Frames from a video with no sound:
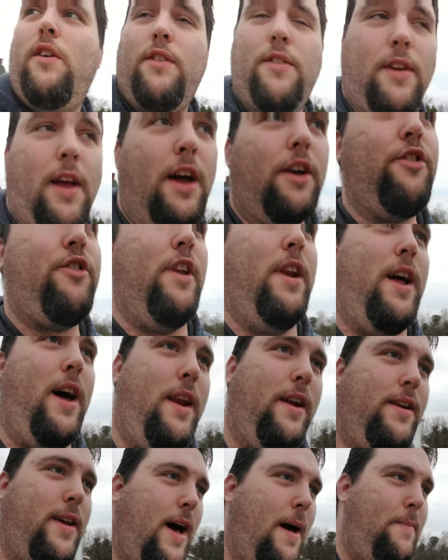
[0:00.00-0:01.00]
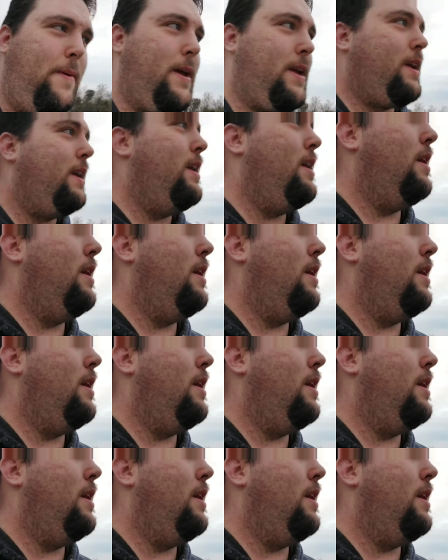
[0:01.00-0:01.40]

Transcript: discussion on a topic